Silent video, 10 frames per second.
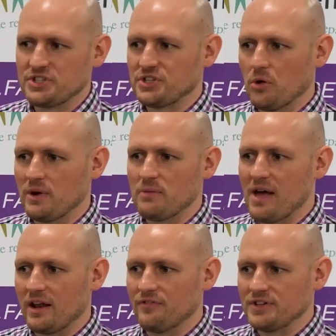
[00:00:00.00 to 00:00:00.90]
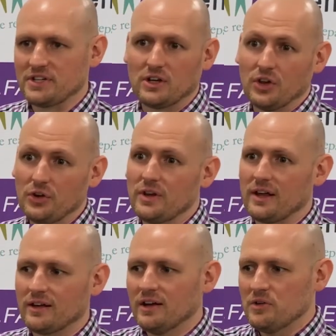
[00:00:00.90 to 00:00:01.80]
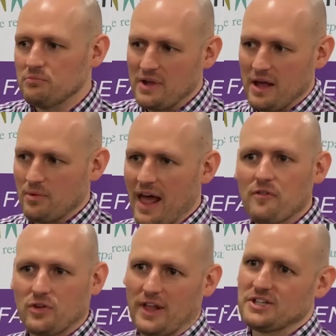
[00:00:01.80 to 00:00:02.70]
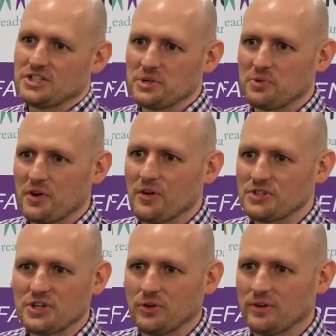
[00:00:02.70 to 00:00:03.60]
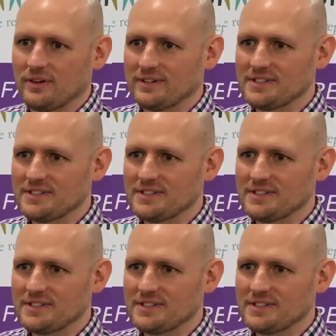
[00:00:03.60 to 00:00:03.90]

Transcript: just so many benefits, including being able to have a relationship with your own children.